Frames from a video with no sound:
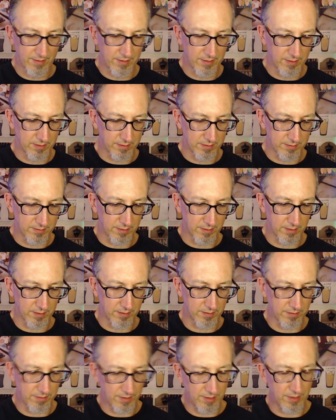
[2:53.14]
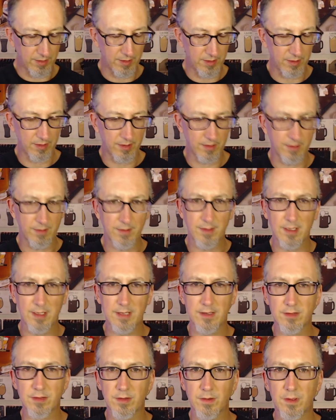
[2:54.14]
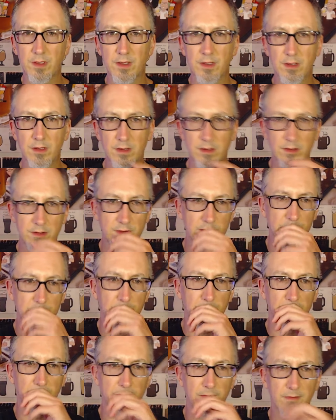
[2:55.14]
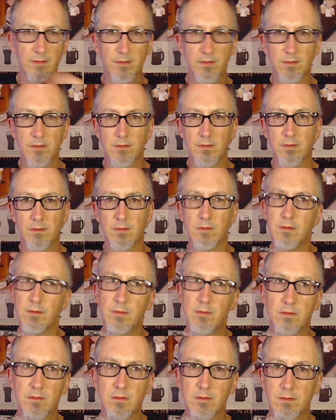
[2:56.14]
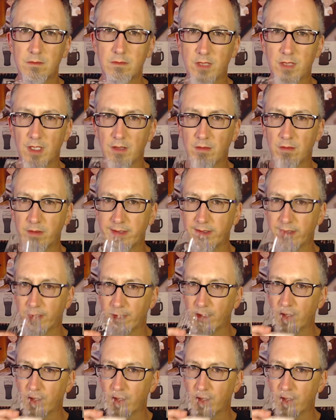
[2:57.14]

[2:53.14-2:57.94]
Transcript: So yeah, this one is kind of weird.